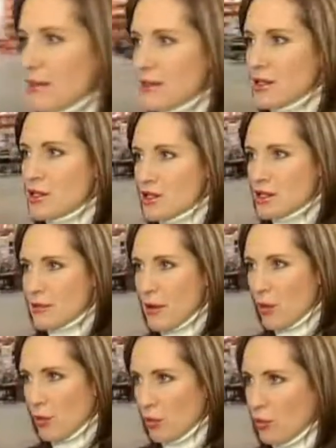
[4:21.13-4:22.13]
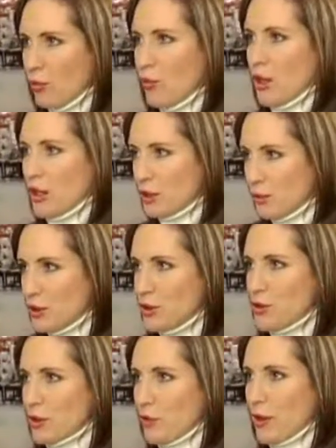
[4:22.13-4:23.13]
decisions about what you would
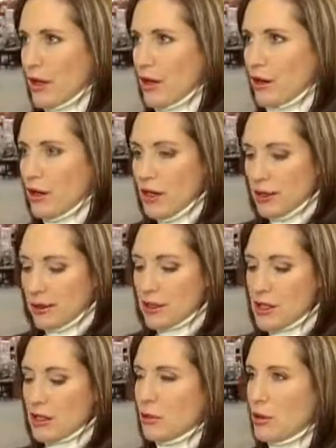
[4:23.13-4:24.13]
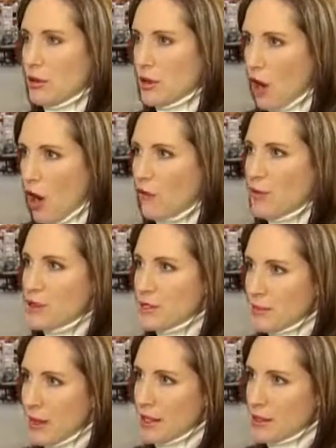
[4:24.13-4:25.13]
use and where, let's talk about the office
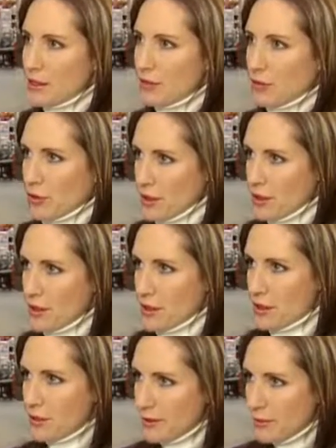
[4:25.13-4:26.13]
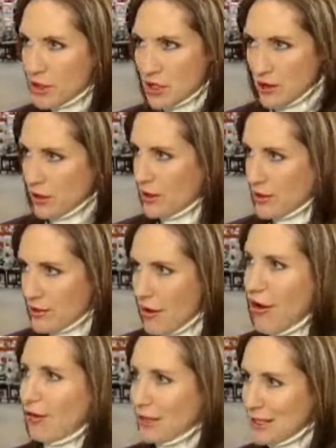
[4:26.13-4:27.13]
space, for instance. The materials,
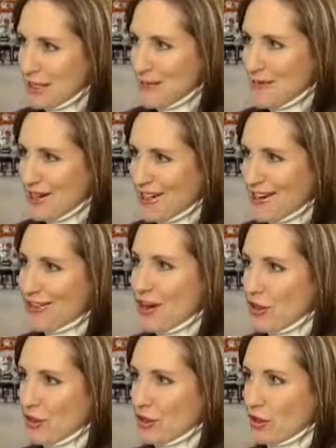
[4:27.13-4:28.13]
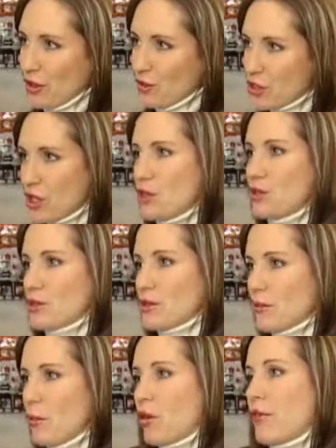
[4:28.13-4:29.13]
all in some way or other, you chose
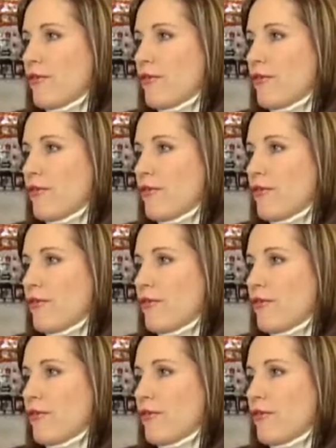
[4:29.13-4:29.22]
more